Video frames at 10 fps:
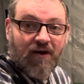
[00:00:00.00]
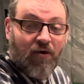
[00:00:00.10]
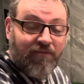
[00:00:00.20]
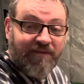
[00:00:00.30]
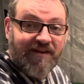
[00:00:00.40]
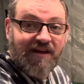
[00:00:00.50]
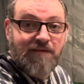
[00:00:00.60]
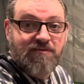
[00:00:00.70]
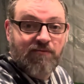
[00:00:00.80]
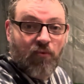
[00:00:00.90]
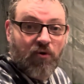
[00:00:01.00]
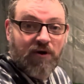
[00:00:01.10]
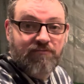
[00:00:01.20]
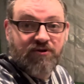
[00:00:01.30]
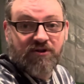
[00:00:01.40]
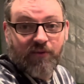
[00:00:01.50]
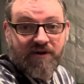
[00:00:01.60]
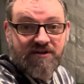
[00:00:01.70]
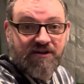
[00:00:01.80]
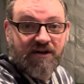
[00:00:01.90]
hopefully keep them warm during the
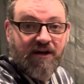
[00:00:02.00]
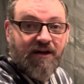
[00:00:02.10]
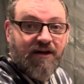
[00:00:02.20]
winter